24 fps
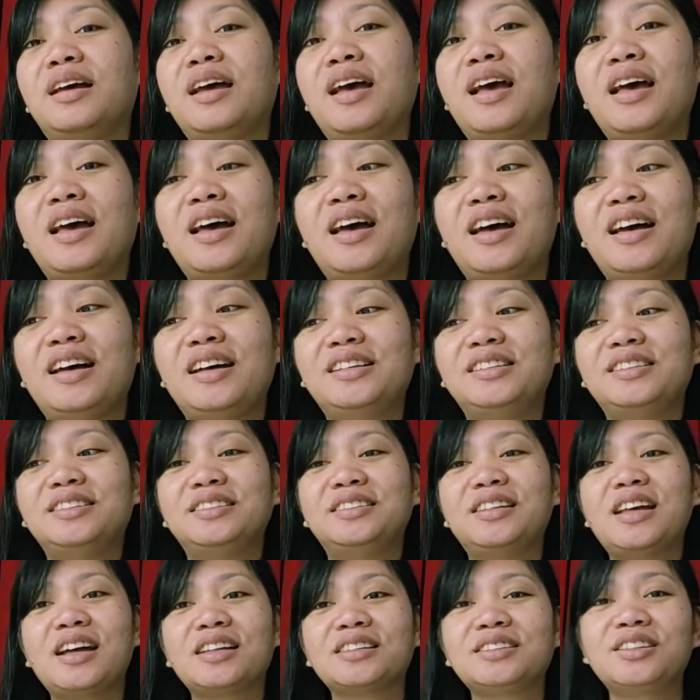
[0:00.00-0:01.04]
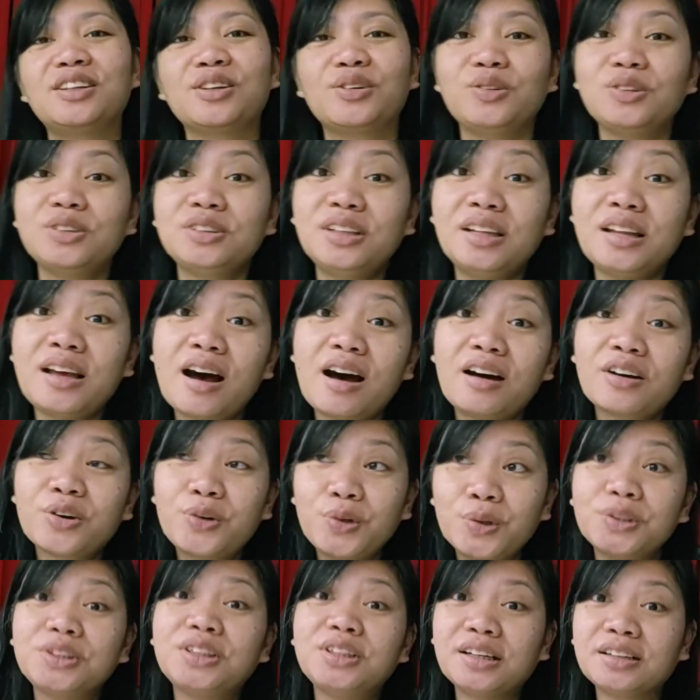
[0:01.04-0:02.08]
And that's a
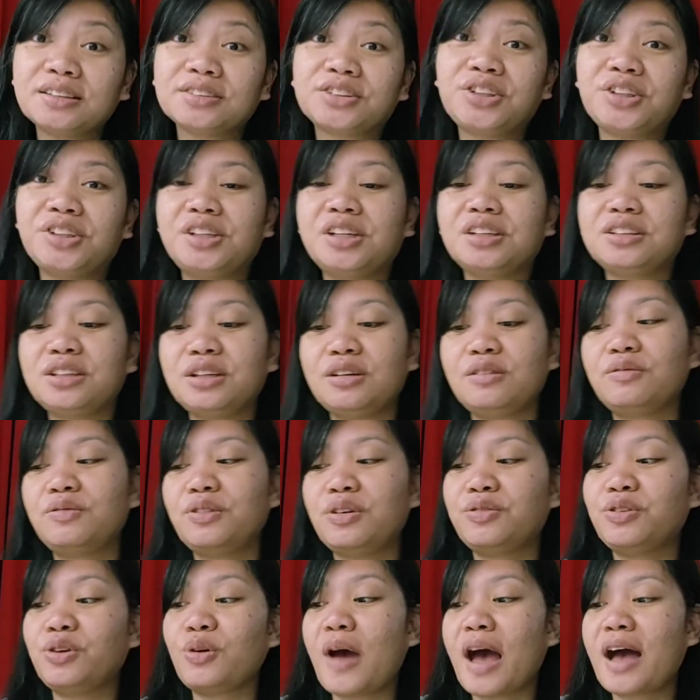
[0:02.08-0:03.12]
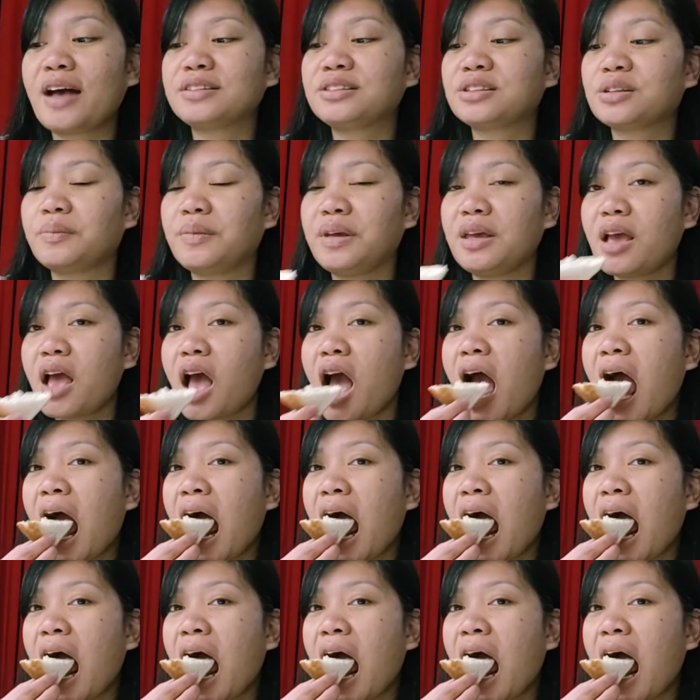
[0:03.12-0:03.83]
good alternative if you ask me.